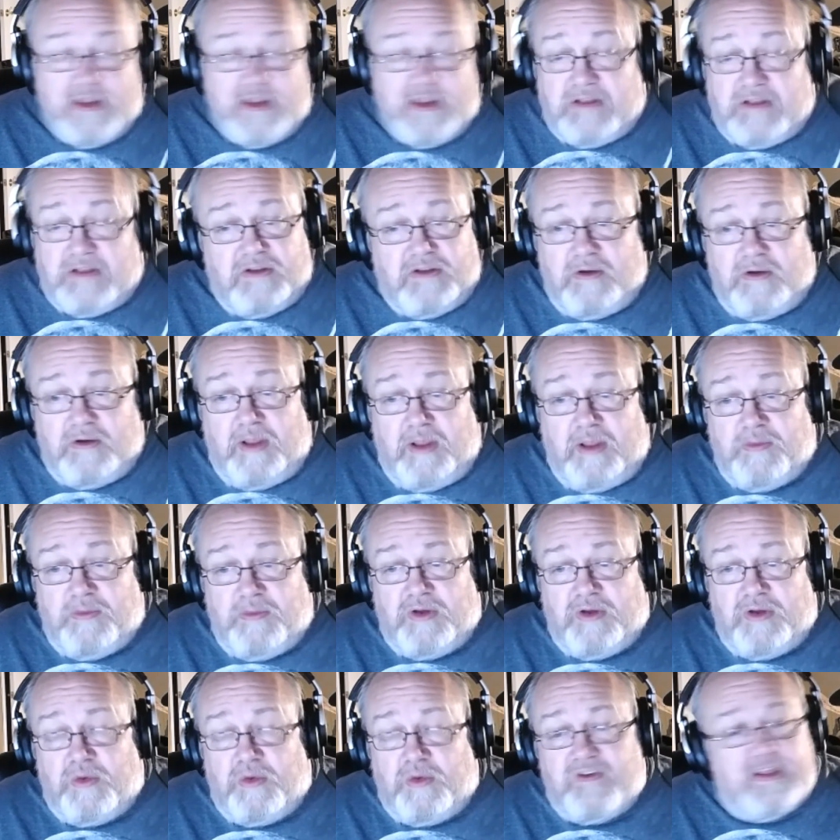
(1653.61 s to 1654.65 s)
No, I'm not
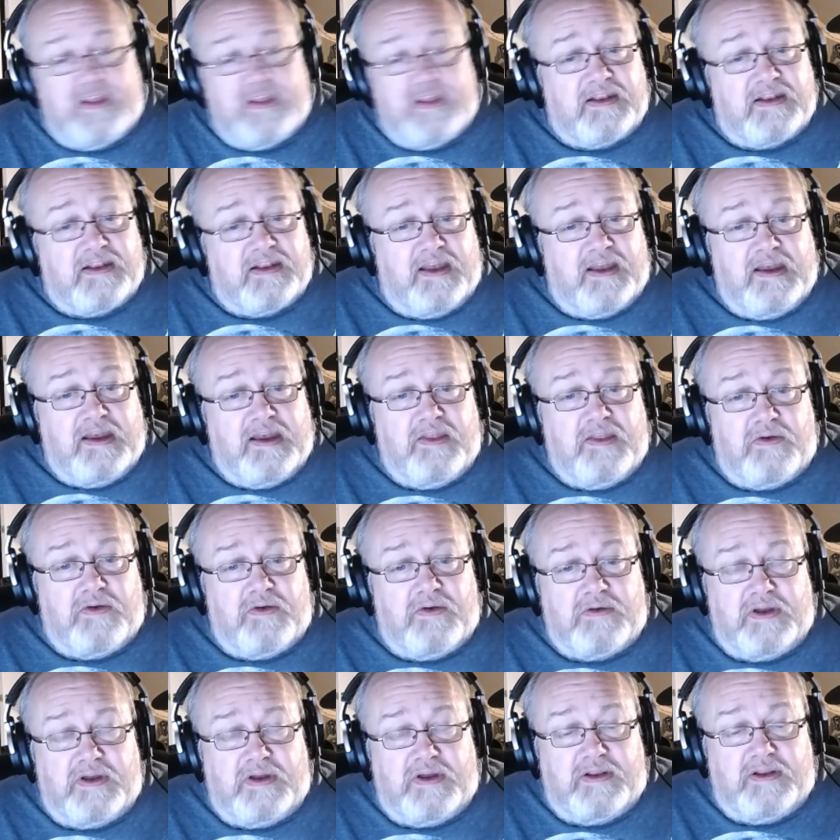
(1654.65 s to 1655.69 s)
aware of that either,
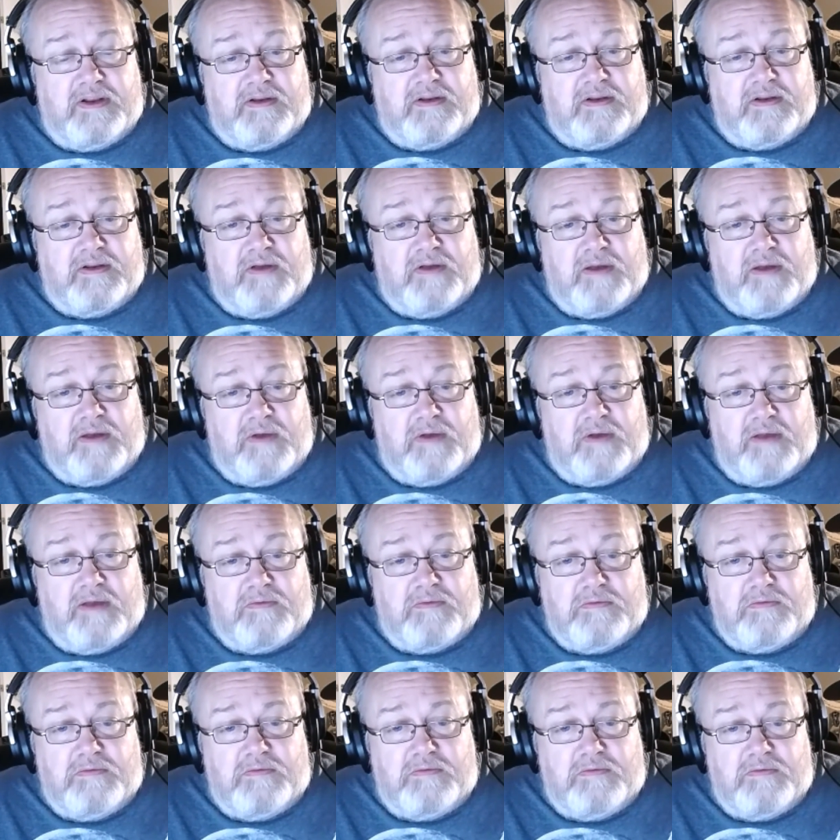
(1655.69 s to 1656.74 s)
and
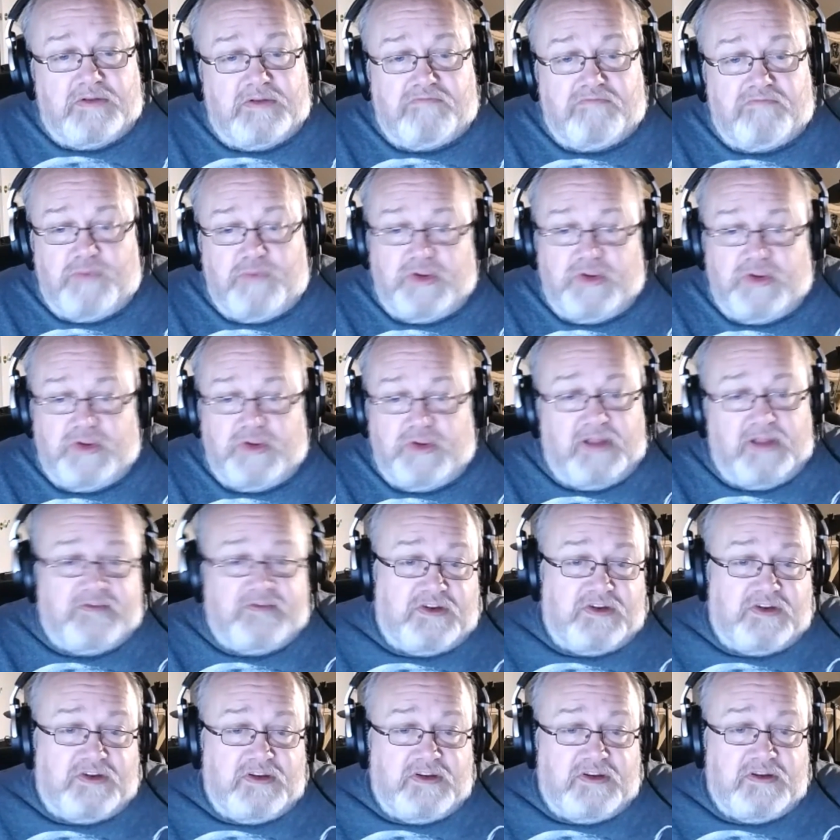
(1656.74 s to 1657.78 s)
we'd love to
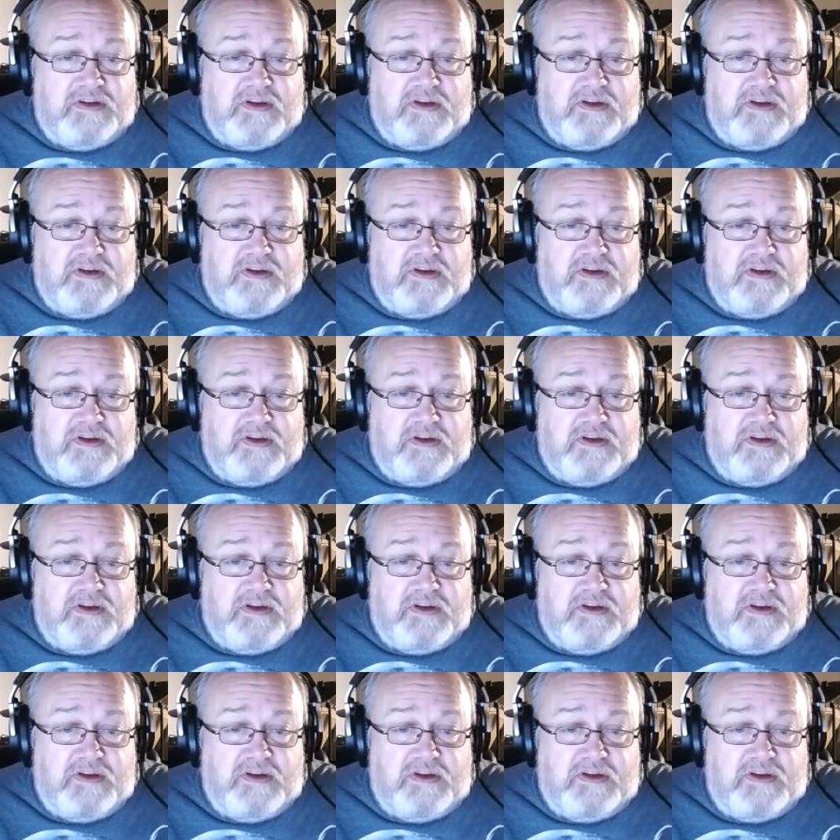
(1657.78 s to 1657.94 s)
see.